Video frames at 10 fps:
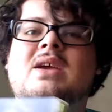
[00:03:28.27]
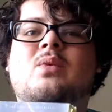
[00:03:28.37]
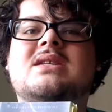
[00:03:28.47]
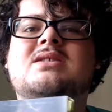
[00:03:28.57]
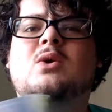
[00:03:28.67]
It
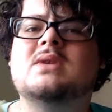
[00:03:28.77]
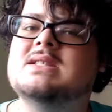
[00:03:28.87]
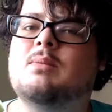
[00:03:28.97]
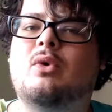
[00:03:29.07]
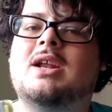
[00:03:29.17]
was so
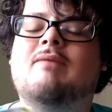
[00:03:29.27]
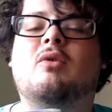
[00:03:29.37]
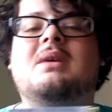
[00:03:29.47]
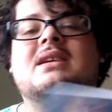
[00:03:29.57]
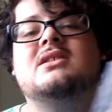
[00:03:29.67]
disappointing
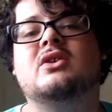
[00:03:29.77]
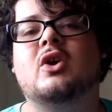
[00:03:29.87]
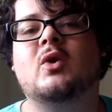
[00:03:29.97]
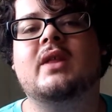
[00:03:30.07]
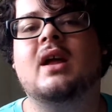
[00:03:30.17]
for me to
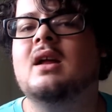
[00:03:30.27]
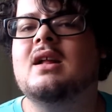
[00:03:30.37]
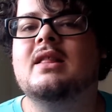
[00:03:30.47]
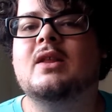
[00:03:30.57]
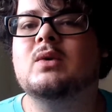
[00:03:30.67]
know that
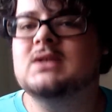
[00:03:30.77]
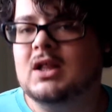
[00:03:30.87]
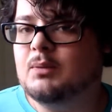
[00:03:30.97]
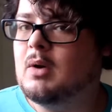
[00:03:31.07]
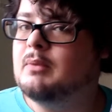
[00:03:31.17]
there was
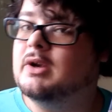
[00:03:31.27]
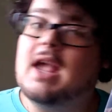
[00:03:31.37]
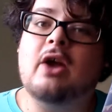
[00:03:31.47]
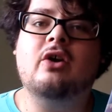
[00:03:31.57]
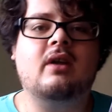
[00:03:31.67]
not the proper
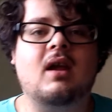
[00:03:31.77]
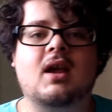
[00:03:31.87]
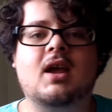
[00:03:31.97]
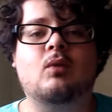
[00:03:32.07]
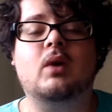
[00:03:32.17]
care
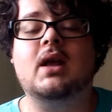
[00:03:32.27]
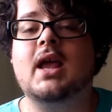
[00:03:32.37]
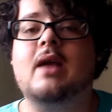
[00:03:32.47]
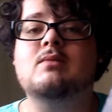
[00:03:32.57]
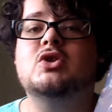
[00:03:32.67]
taken when it
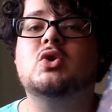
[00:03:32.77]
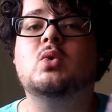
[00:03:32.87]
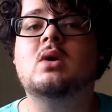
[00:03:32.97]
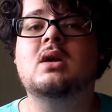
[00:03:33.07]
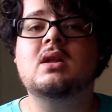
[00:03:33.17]
came
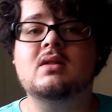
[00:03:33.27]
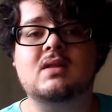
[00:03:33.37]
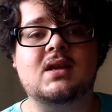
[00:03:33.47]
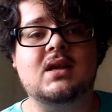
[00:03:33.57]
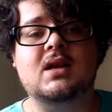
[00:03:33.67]
to
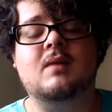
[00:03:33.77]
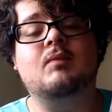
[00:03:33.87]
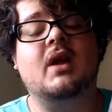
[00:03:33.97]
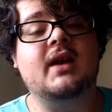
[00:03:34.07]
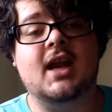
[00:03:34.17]
the
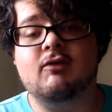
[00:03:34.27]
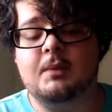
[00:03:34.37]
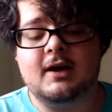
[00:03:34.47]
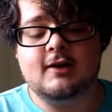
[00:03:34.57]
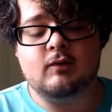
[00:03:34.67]
Native
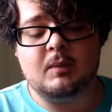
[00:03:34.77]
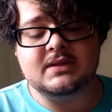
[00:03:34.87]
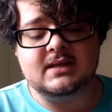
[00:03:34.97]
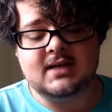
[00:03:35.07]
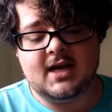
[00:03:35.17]
American
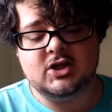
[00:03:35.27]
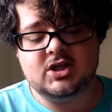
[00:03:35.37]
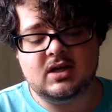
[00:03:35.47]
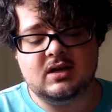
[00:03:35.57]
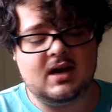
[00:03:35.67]

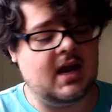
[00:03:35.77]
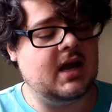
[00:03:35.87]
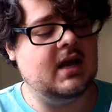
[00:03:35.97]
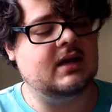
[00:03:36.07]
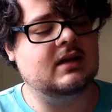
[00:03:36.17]
representation,
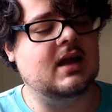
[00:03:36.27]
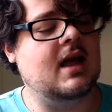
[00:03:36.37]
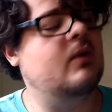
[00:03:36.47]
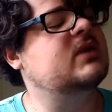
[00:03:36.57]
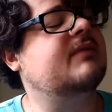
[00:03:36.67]
and
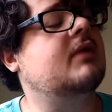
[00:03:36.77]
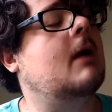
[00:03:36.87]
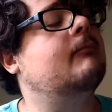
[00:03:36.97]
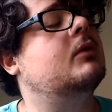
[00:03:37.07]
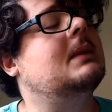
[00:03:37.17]
yeah, it was a
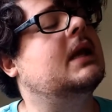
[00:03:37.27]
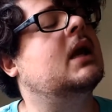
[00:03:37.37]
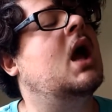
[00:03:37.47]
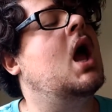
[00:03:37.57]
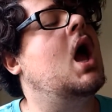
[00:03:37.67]
flop for me.